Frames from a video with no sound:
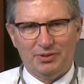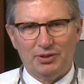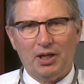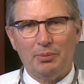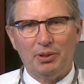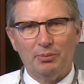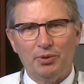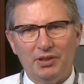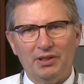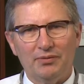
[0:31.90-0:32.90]
stopping
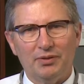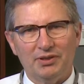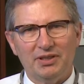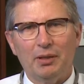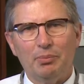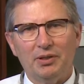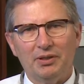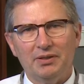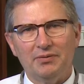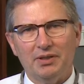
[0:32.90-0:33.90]
breathing for a set
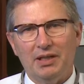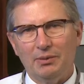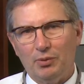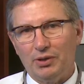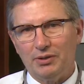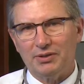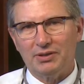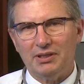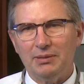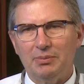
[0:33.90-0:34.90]
period of time while you're
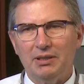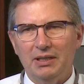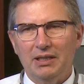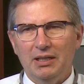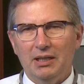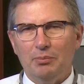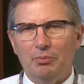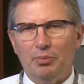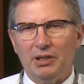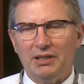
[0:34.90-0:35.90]
asleep.
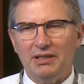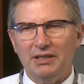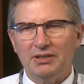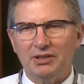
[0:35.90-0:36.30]
But in